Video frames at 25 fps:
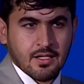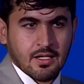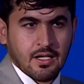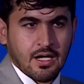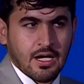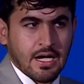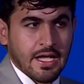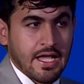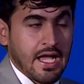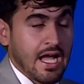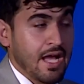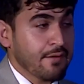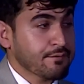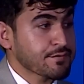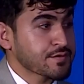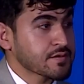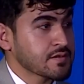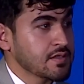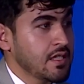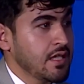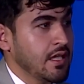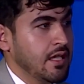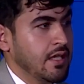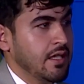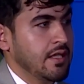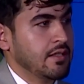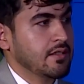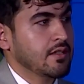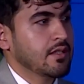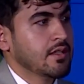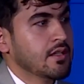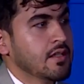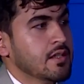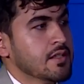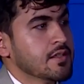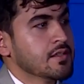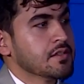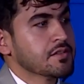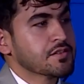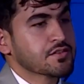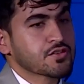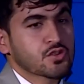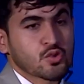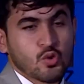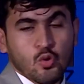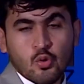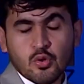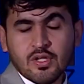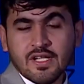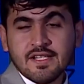I have seen
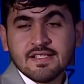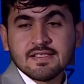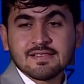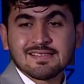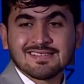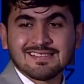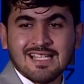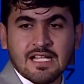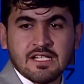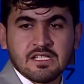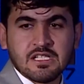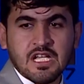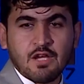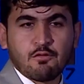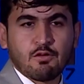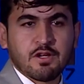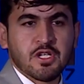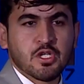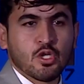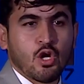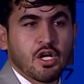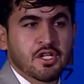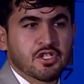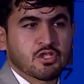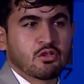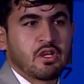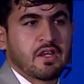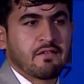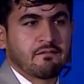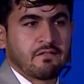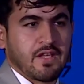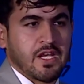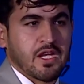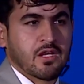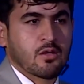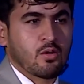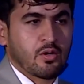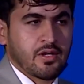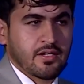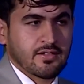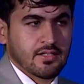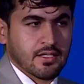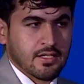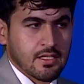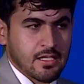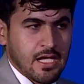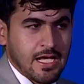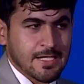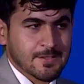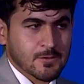students that they were not doing very good in the
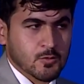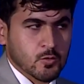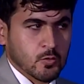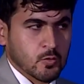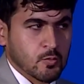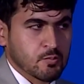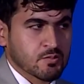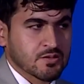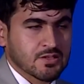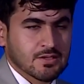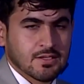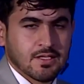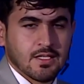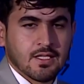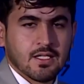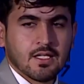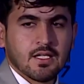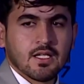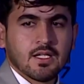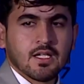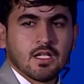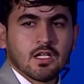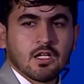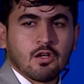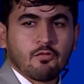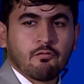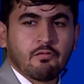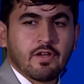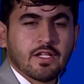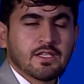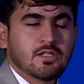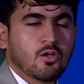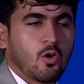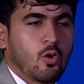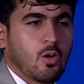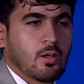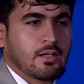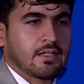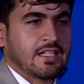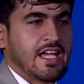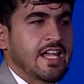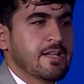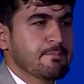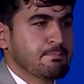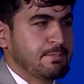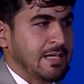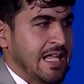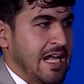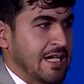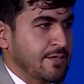classrooms. With online
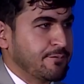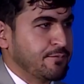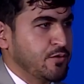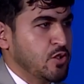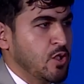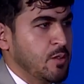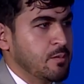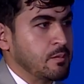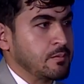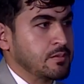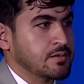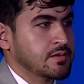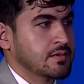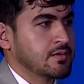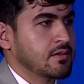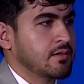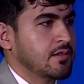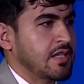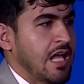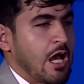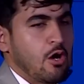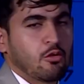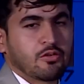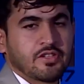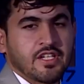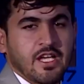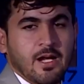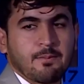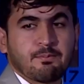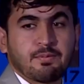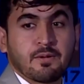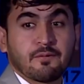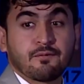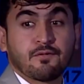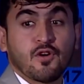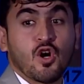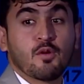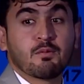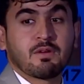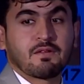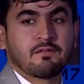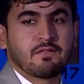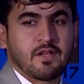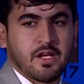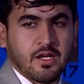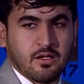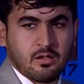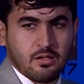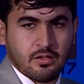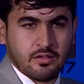platforms, now they are performing
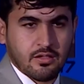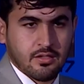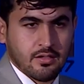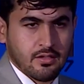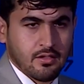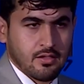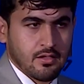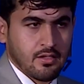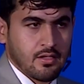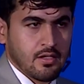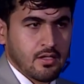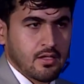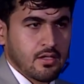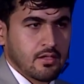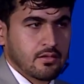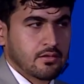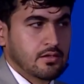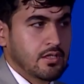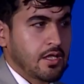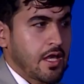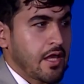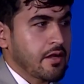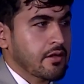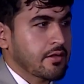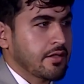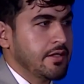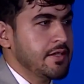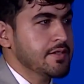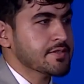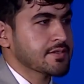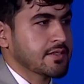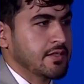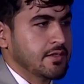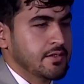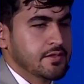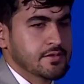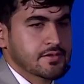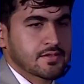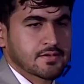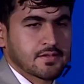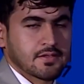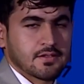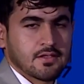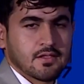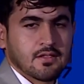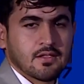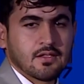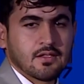very good. Their results